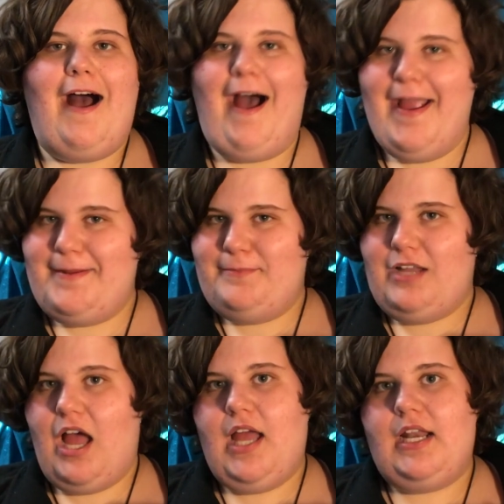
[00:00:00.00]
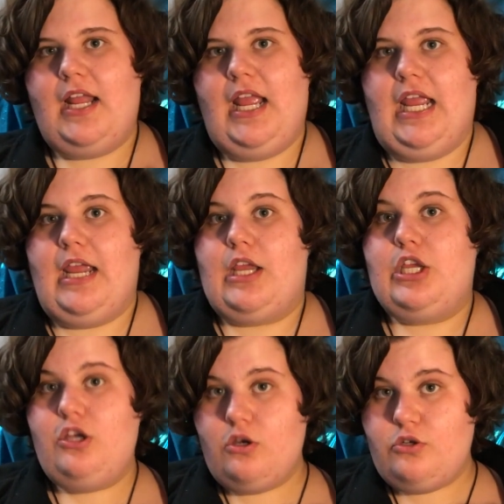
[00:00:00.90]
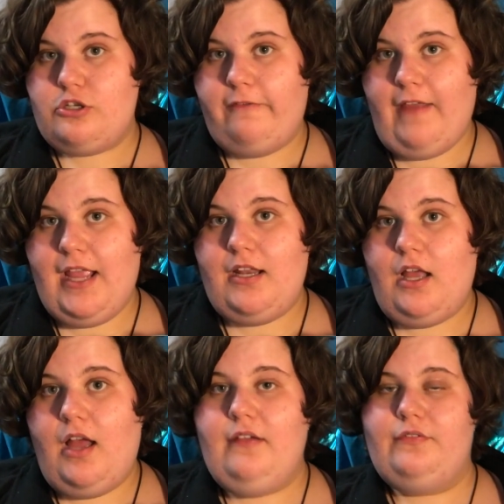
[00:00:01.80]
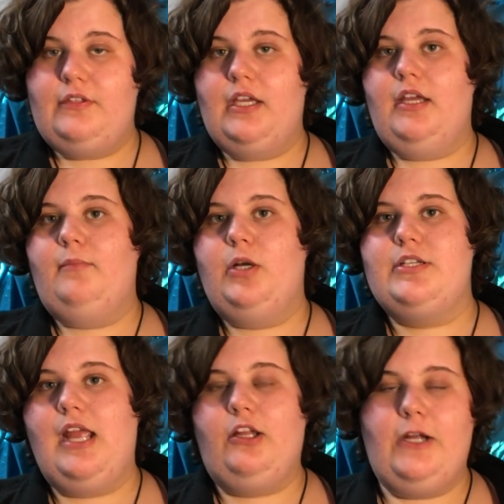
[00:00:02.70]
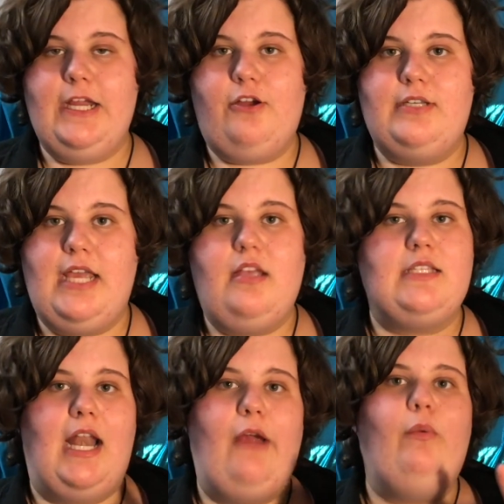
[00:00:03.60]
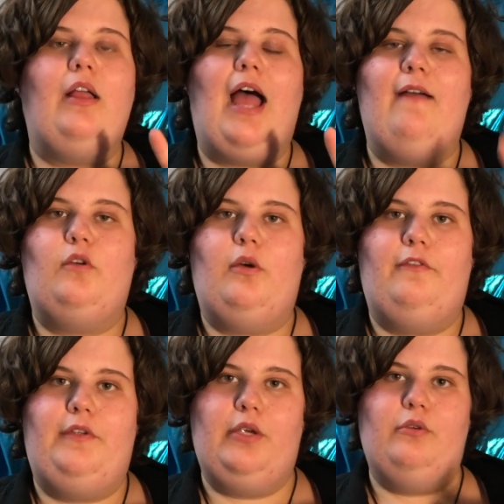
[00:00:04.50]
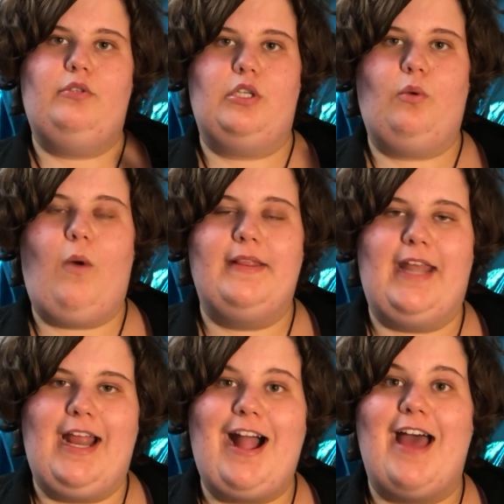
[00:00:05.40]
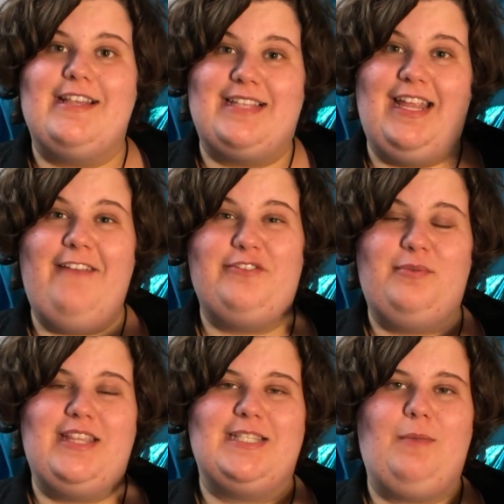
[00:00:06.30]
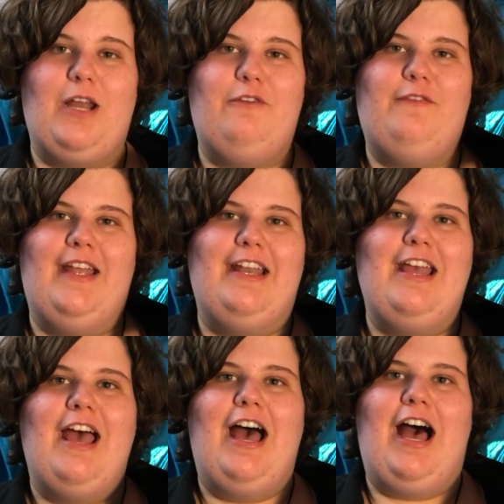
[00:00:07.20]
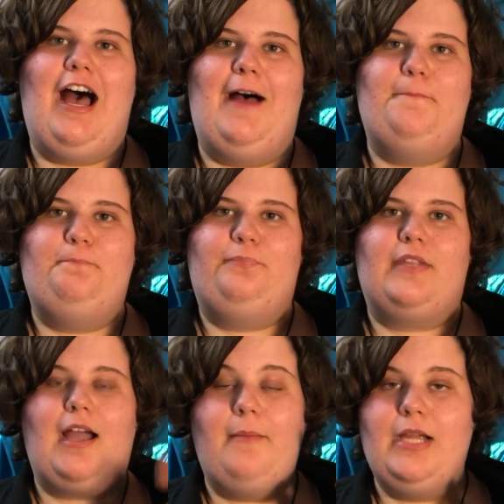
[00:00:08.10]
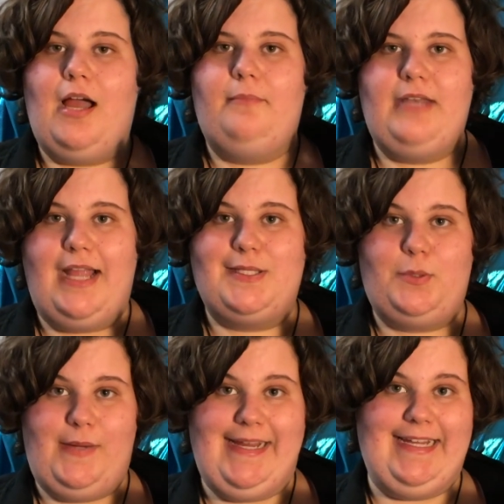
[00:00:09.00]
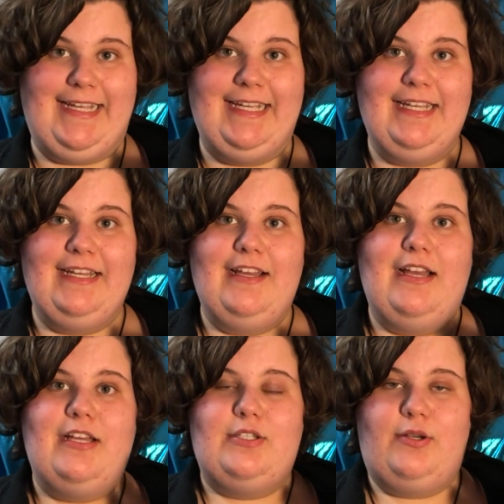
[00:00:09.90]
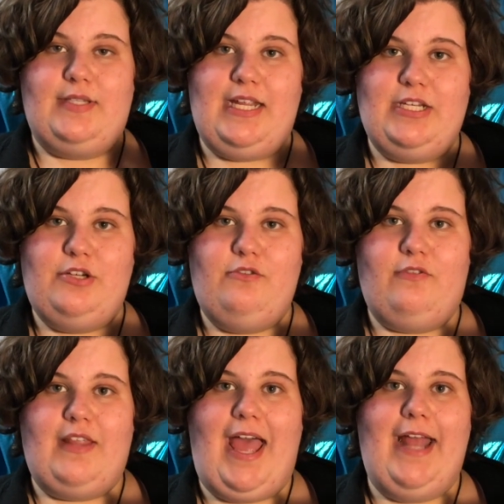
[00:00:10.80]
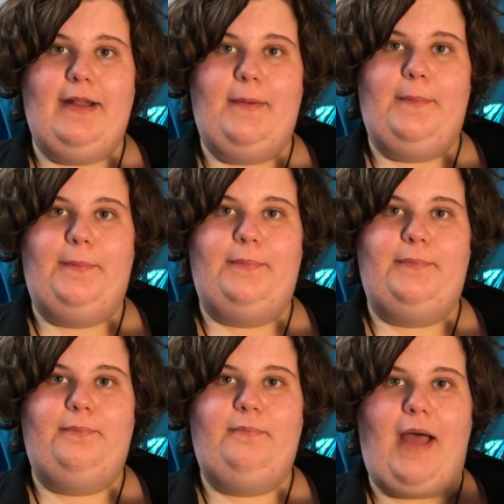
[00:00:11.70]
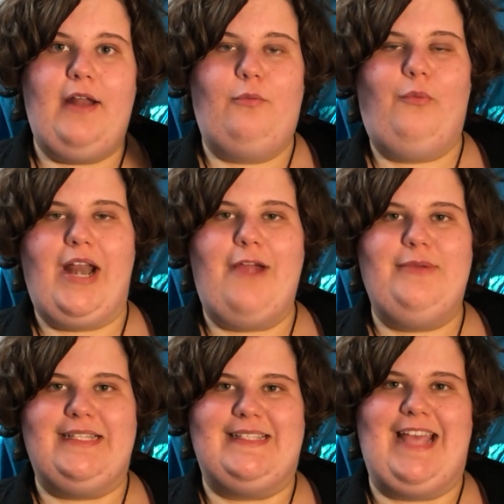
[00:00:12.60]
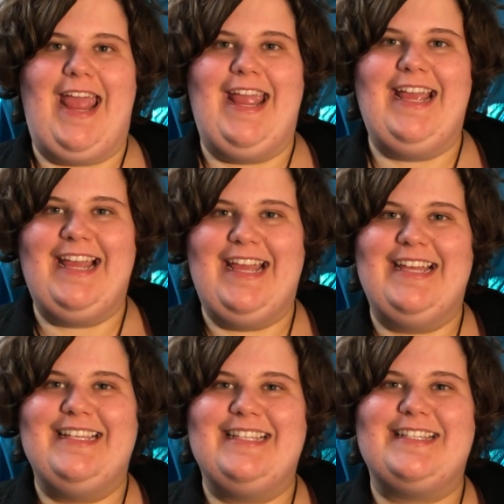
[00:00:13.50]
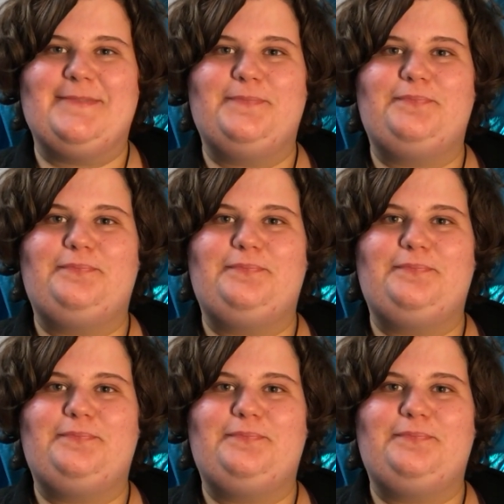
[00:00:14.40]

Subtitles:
I am not a huge fan of the Mertailor eco tails, and I will have a review to the one that I got as a gift with this monofin coming up next week, so stay tuned for that. But what I would say is,